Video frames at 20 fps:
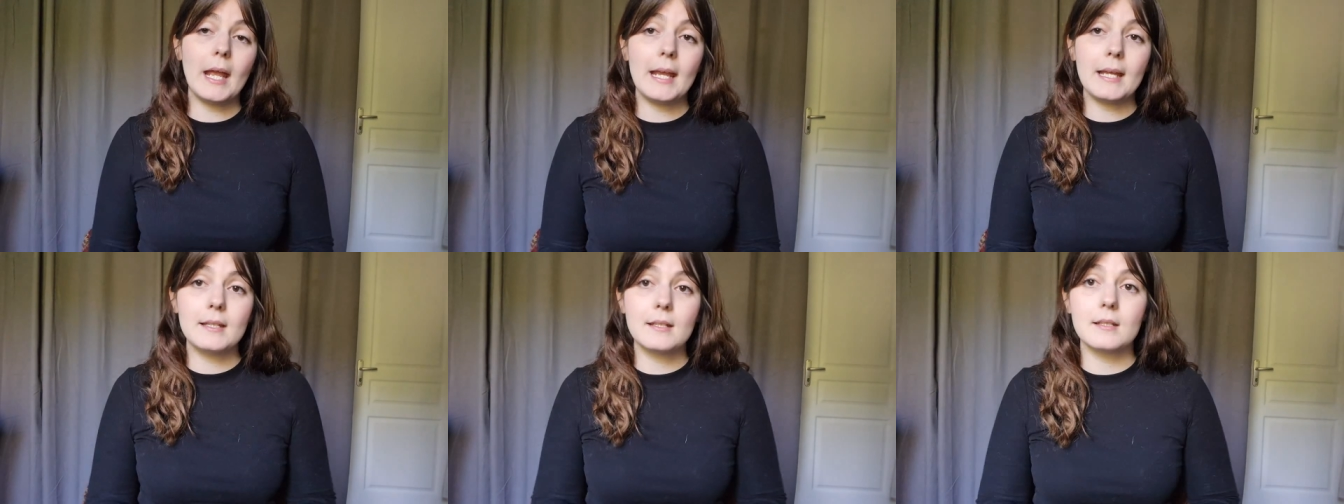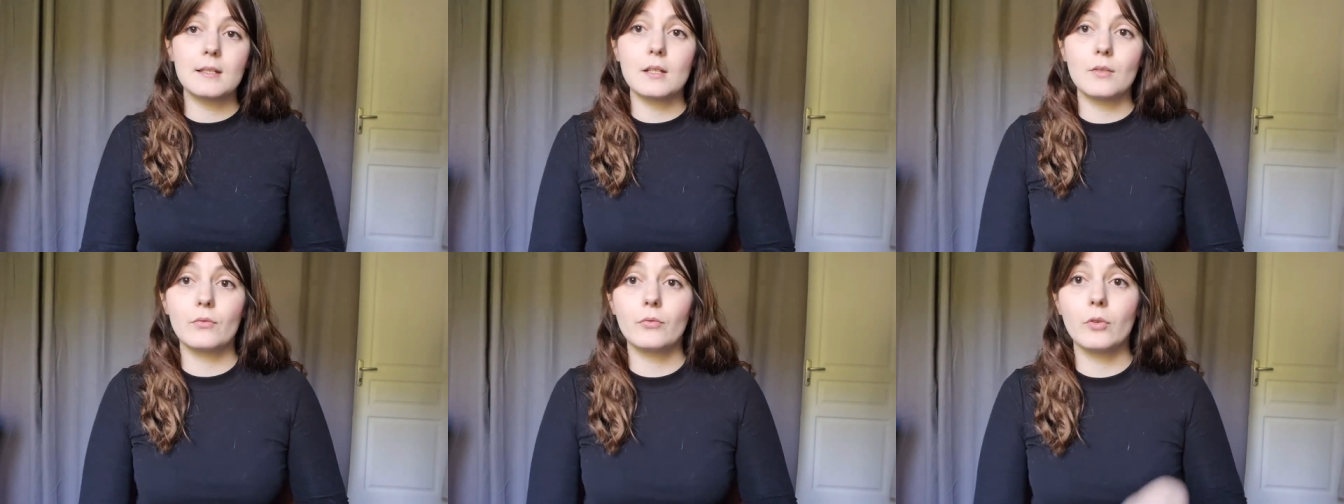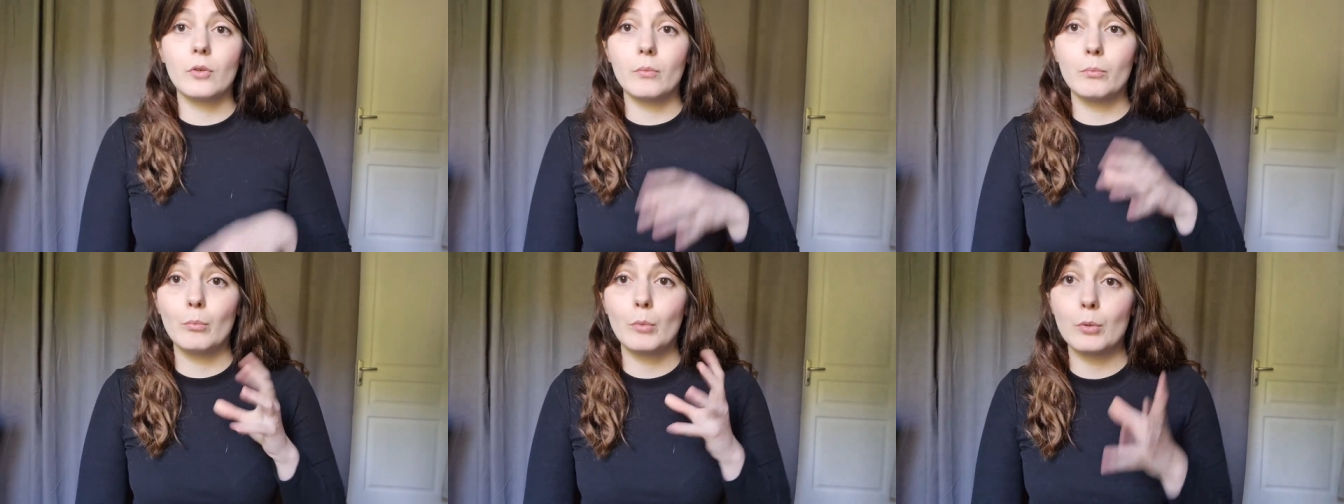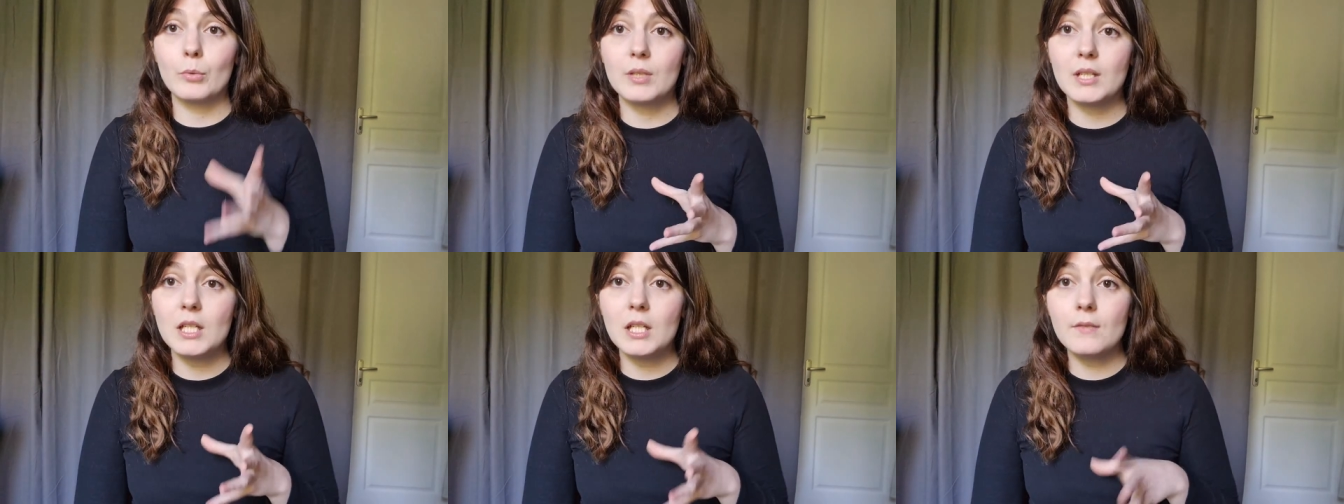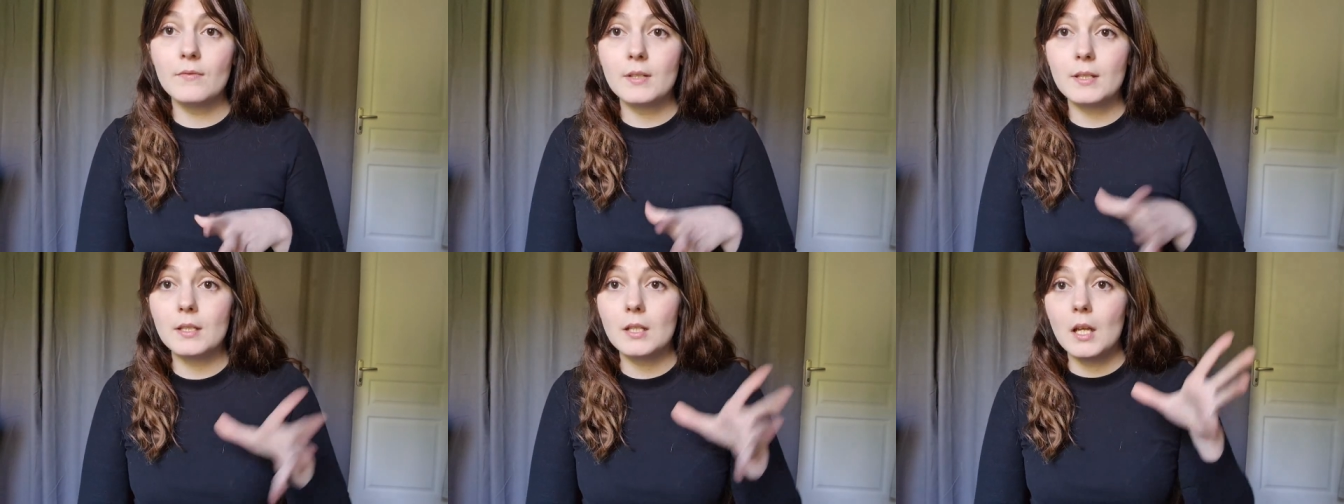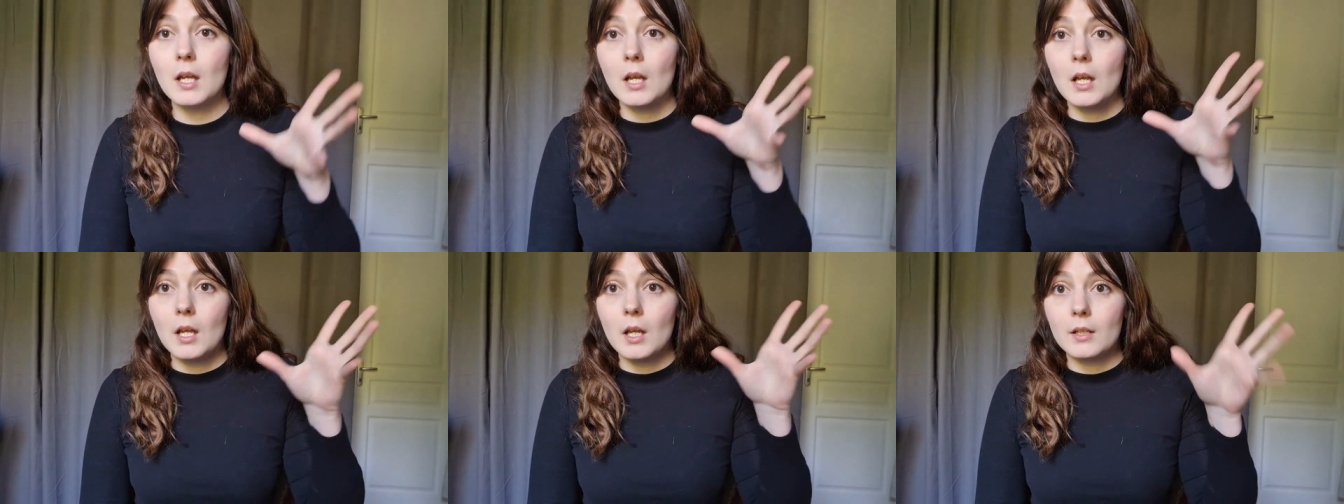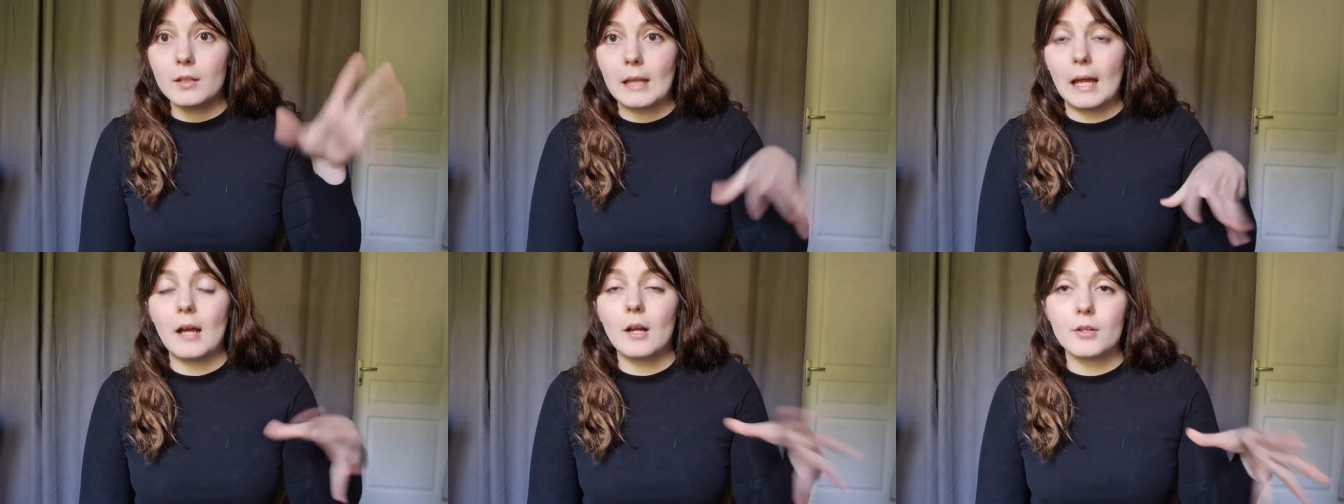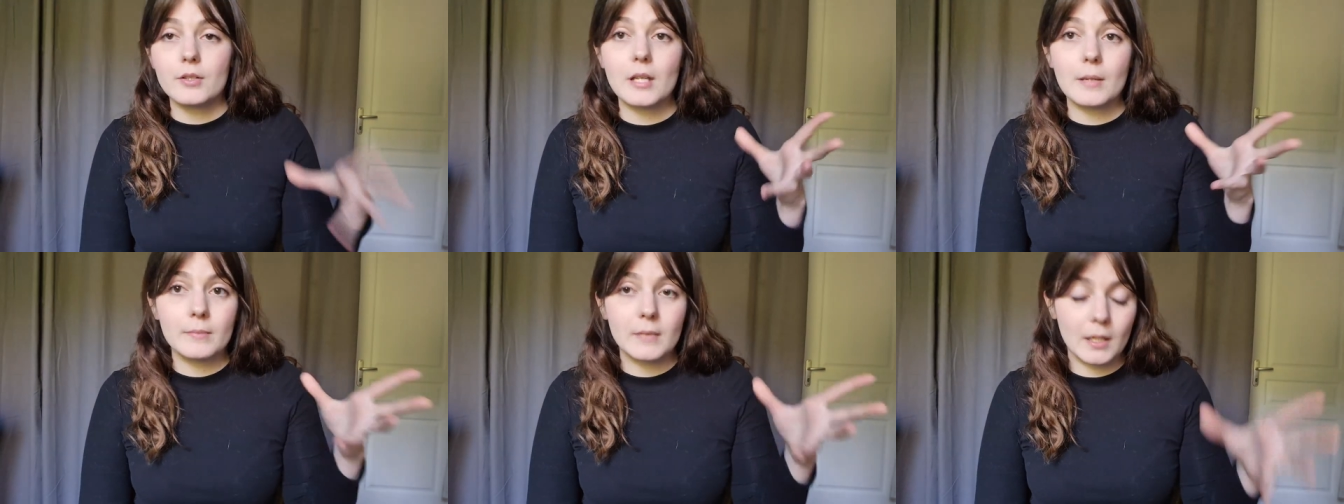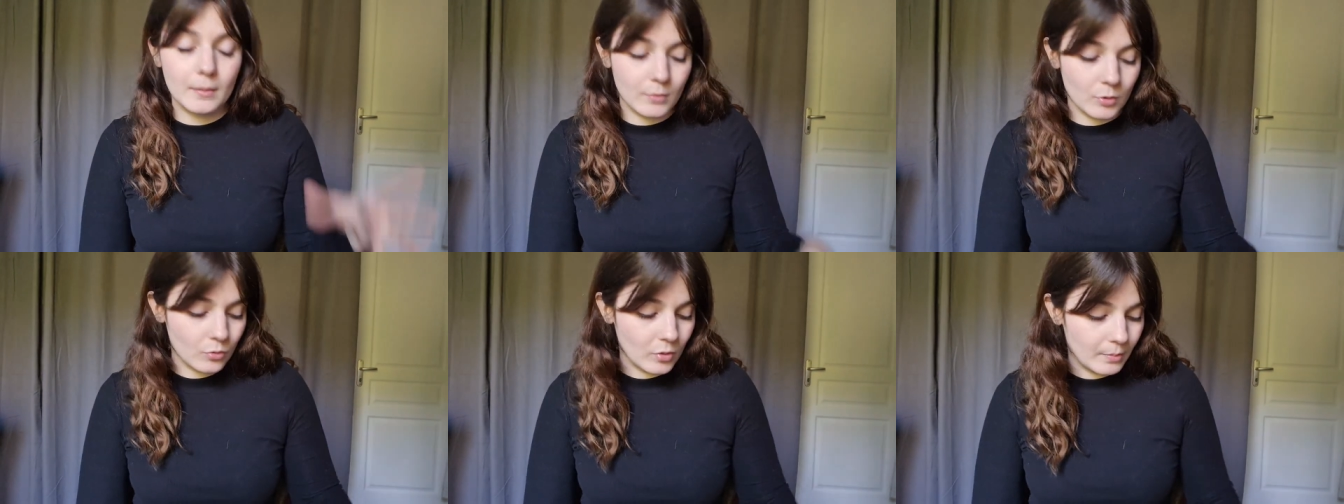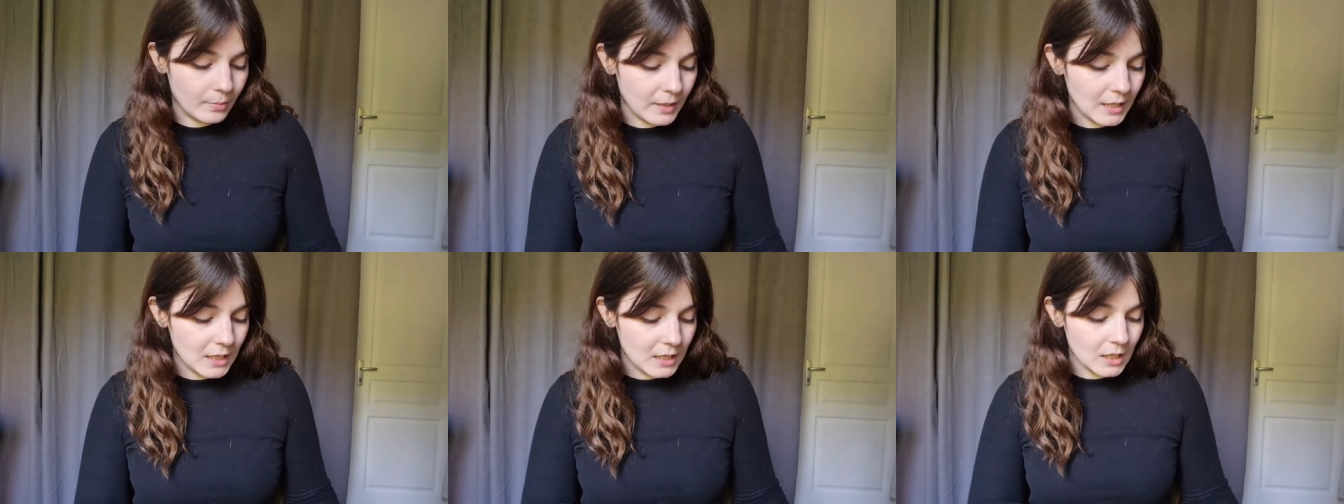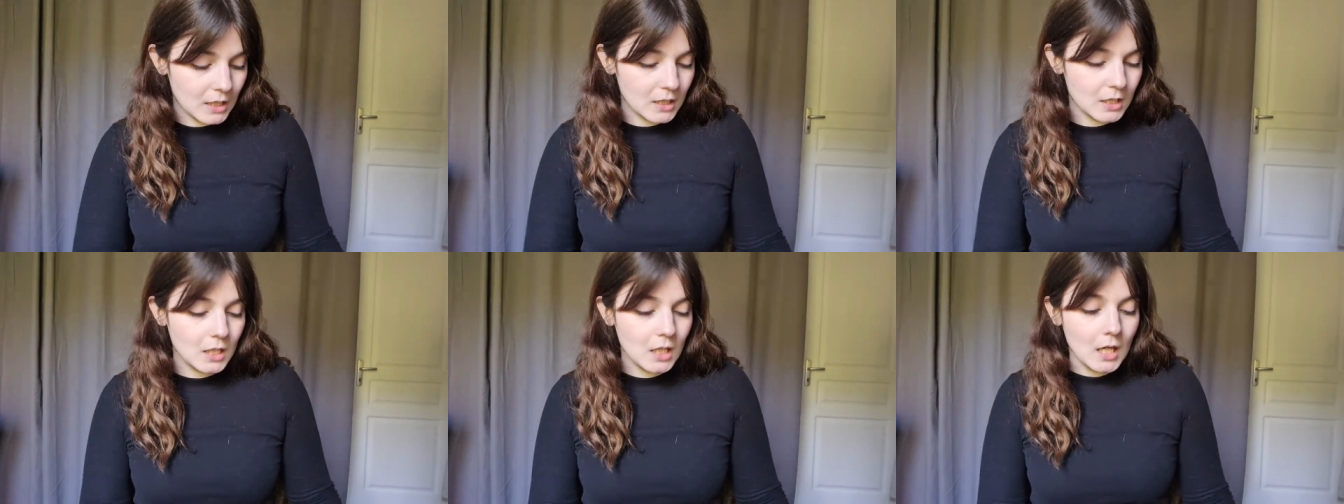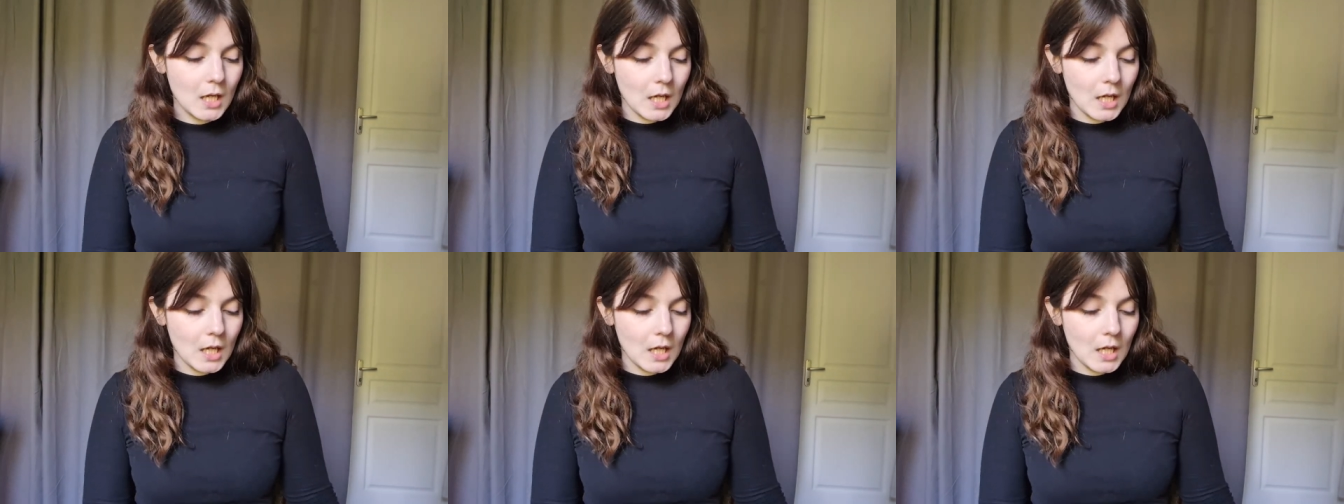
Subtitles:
8 different motifs that are sometimes repeated.